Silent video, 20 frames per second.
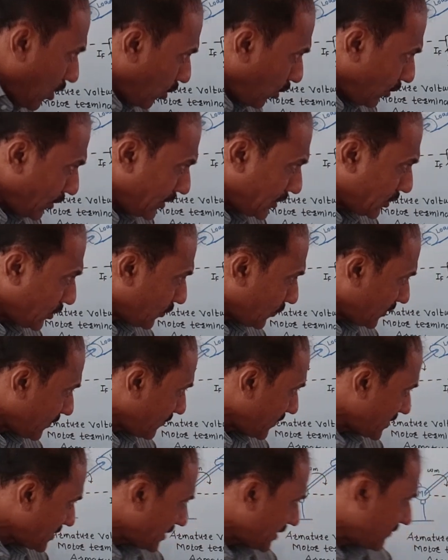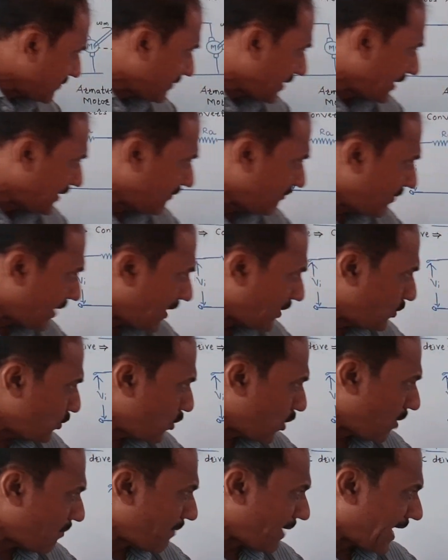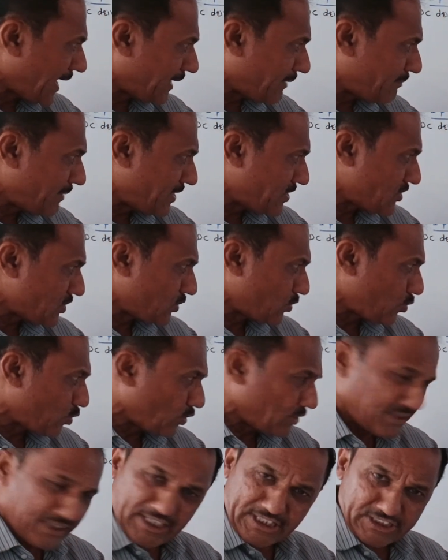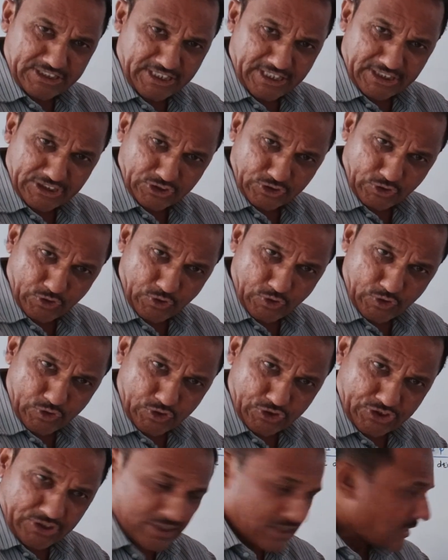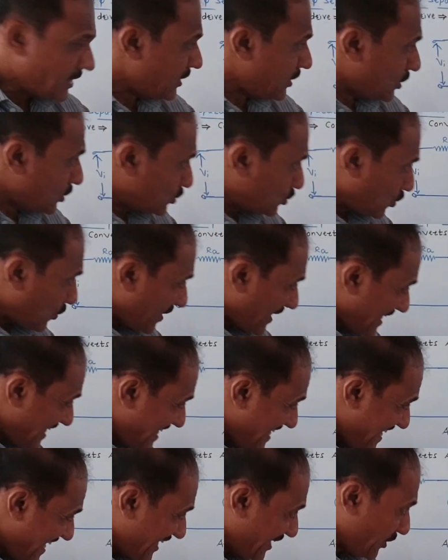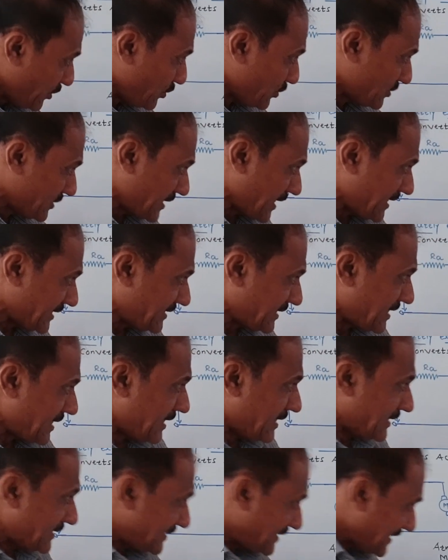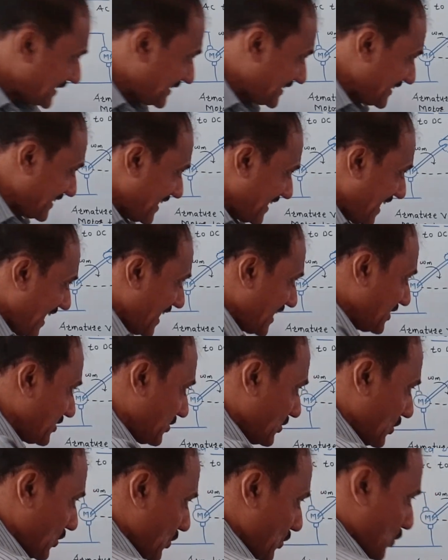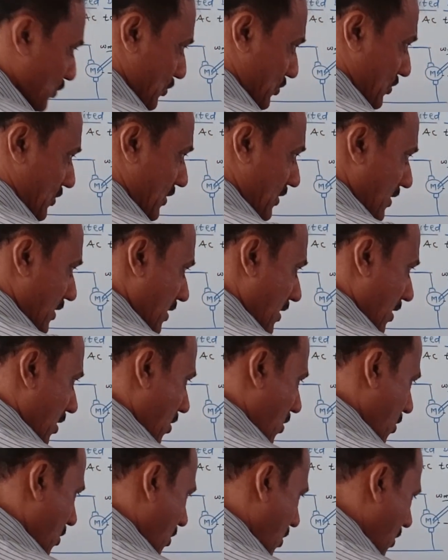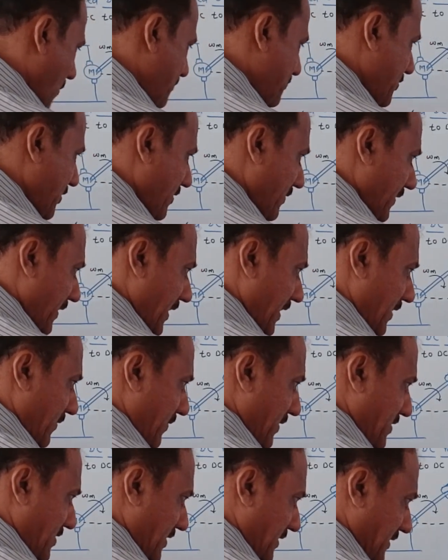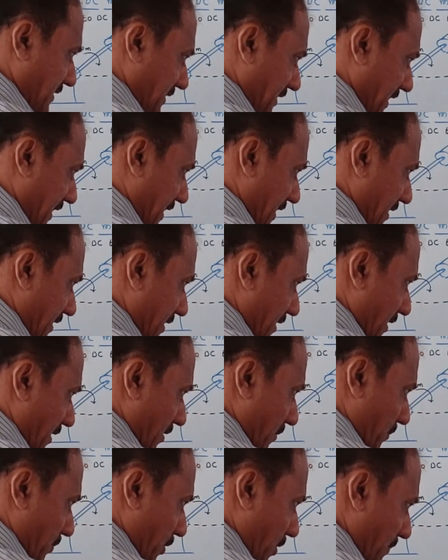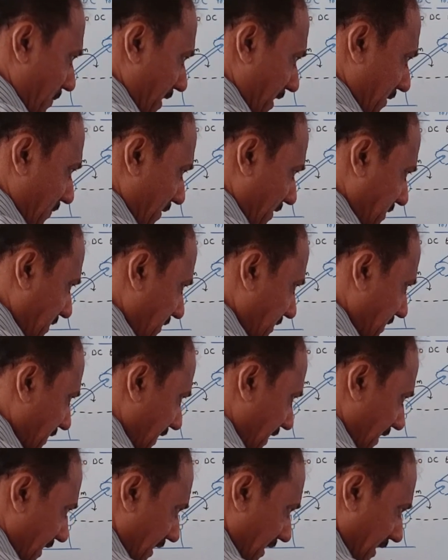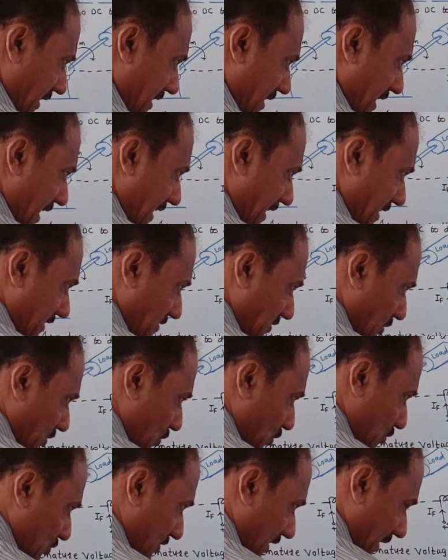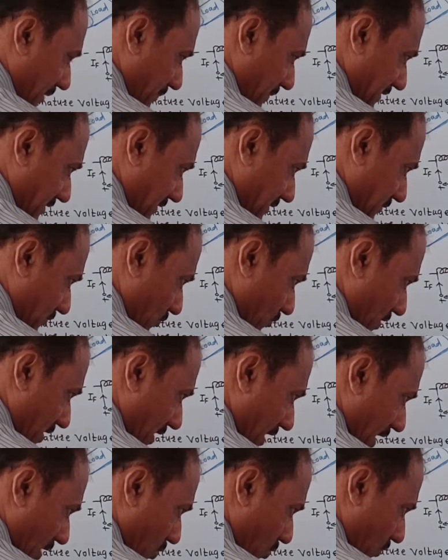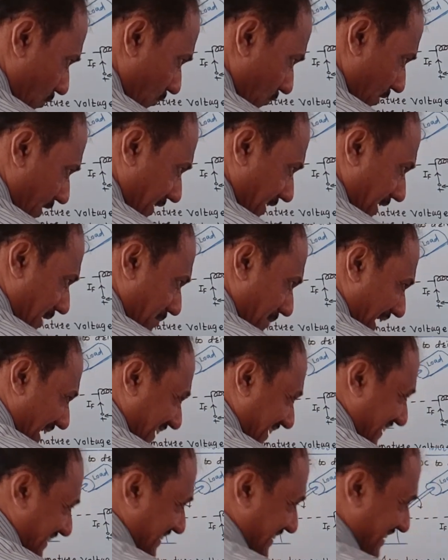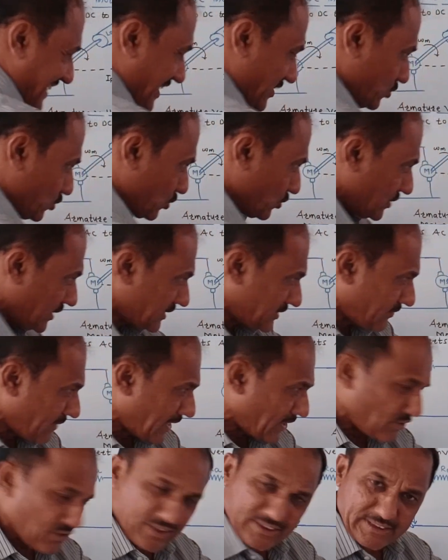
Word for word: according to equation 1, value of armature voltage gets reduced. So EA reduces. Since EA is reduced, observe equation 3. From equation 3, EA is reduced. That means we have VT minus EA. So this value